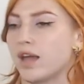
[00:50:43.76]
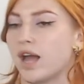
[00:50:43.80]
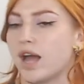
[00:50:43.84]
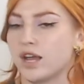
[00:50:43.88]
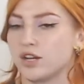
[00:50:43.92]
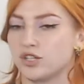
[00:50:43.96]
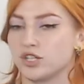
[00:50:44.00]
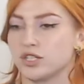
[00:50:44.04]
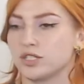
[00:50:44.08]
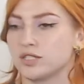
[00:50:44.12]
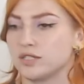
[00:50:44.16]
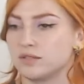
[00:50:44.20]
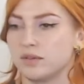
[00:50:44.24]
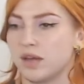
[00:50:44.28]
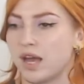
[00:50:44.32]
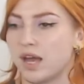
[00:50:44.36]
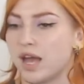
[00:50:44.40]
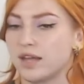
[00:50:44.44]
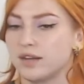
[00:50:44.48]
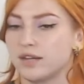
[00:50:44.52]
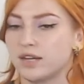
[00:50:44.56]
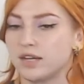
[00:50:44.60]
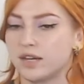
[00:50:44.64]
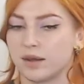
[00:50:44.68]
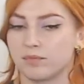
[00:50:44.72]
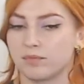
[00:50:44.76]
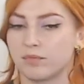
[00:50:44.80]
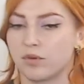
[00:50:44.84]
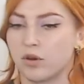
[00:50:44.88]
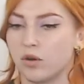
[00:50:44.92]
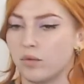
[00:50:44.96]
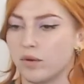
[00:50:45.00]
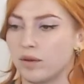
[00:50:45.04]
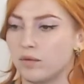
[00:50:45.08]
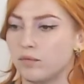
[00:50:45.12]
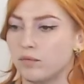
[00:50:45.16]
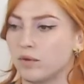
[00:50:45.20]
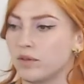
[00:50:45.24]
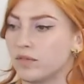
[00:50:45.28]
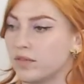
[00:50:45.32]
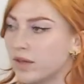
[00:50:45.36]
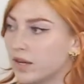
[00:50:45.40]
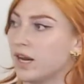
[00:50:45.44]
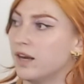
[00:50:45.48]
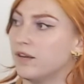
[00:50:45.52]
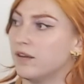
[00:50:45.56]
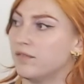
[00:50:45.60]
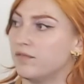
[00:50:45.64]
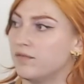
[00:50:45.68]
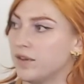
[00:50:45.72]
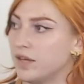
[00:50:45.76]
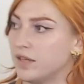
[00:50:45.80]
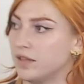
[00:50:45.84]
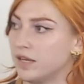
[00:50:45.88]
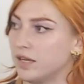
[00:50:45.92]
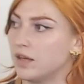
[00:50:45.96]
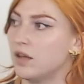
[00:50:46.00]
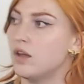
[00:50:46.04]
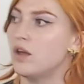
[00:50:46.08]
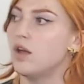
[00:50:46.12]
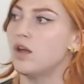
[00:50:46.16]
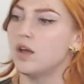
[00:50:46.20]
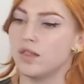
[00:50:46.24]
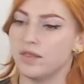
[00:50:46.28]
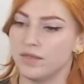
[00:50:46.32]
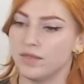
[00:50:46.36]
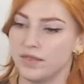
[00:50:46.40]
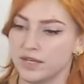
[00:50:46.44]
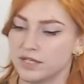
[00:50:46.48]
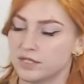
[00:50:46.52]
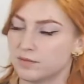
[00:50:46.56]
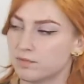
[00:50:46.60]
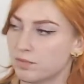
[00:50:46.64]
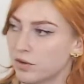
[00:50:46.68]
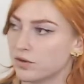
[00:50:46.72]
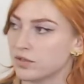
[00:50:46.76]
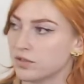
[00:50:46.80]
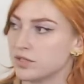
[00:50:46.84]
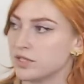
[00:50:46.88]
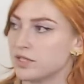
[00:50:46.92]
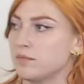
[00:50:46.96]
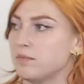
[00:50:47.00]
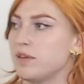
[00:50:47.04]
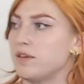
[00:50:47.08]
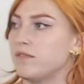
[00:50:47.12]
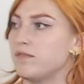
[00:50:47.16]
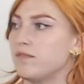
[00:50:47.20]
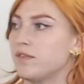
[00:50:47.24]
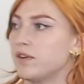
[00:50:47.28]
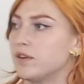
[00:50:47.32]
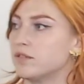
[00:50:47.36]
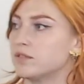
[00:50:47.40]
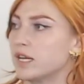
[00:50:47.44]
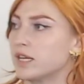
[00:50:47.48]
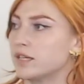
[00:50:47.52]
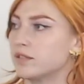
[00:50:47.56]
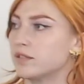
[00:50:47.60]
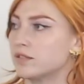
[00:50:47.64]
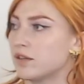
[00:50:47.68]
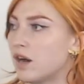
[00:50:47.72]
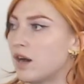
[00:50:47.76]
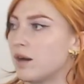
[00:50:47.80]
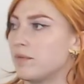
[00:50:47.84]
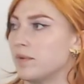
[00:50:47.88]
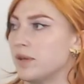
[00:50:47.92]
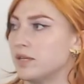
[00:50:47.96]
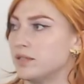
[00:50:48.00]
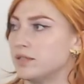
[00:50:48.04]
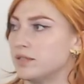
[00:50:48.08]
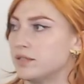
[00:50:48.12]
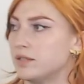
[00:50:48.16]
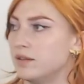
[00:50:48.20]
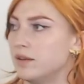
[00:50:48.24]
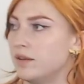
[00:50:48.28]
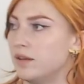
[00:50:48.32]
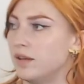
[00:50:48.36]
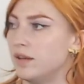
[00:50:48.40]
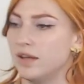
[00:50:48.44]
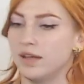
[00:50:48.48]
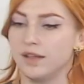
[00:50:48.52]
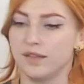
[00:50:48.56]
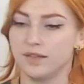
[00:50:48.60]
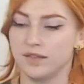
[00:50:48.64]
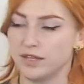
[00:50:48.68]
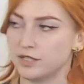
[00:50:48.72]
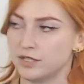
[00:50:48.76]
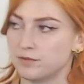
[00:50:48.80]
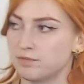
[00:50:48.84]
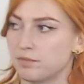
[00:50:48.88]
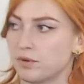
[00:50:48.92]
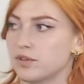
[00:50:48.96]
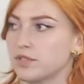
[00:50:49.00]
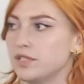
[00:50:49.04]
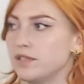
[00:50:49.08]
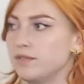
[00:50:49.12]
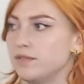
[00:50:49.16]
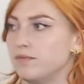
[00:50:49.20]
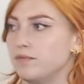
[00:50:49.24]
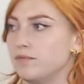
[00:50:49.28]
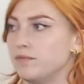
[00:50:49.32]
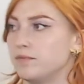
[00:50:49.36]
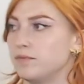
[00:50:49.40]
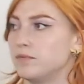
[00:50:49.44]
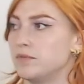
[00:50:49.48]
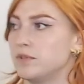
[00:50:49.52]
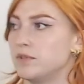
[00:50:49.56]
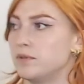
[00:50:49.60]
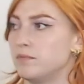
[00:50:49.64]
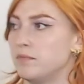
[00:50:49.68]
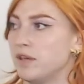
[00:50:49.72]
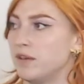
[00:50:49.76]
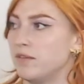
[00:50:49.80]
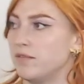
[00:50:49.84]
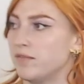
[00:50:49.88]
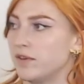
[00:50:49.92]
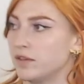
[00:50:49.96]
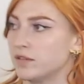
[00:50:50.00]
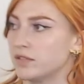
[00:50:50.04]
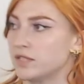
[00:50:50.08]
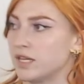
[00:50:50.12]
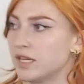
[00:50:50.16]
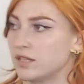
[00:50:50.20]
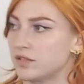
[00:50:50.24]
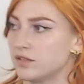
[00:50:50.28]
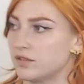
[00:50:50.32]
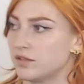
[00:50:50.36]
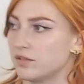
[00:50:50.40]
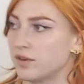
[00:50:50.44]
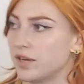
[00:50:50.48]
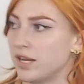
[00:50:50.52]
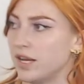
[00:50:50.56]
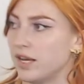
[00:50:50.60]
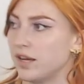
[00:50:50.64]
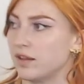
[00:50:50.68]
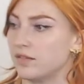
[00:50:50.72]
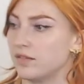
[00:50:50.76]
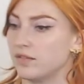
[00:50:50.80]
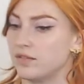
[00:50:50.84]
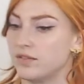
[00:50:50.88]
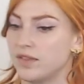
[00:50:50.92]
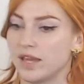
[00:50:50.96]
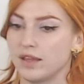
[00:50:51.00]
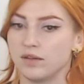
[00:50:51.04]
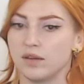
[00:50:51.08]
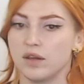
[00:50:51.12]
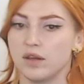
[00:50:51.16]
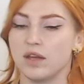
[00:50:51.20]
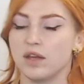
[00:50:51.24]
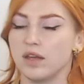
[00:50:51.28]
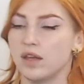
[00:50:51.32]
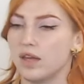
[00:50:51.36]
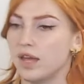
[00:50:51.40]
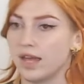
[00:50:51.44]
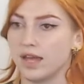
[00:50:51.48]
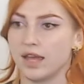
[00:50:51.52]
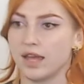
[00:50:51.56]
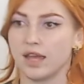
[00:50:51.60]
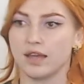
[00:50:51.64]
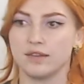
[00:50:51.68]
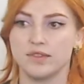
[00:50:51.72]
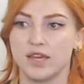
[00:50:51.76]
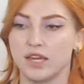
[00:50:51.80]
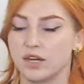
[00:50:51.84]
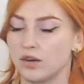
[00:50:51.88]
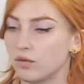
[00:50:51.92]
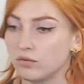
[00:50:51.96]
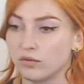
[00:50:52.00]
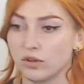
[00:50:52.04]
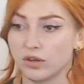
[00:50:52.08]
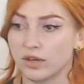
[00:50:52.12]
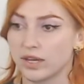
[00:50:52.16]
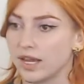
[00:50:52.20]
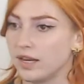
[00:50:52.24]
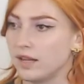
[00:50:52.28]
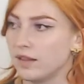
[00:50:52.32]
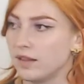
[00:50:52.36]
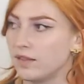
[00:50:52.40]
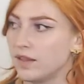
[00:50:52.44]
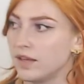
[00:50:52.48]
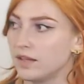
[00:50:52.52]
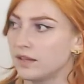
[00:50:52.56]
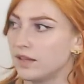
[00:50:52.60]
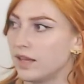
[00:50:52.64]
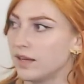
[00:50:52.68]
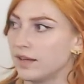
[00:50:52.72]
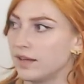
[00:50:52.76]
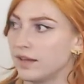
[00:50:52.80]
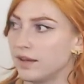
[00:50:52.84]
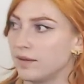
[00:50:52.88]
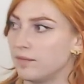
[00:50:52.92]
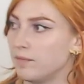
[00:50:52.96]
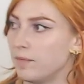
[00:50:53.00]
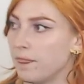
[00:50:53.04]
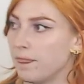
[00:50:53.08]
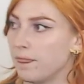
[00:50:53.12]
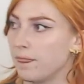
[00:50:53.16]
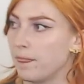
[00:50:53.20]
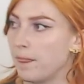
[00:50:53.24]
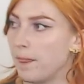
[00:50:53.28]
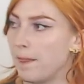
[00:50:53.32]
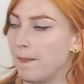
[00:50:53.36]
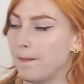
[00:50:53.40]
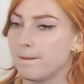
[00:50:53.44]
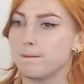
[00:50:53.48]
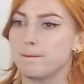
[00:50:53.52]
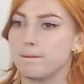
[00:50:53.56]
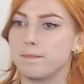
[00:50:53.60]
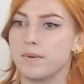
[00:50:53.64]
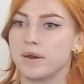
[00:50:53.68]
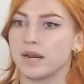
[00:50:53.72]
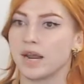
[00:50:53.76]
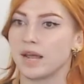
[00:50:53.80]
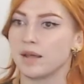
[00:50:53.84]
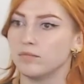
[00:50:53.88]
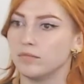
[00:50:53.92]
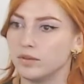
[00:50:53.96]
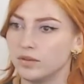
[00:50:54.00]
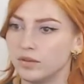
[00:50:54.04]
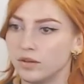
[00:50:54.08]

just ended up going with a gut feeling. This person to me feels like Thomas. This person to me feels like Surya. They don't look anything like him. Right. But I'm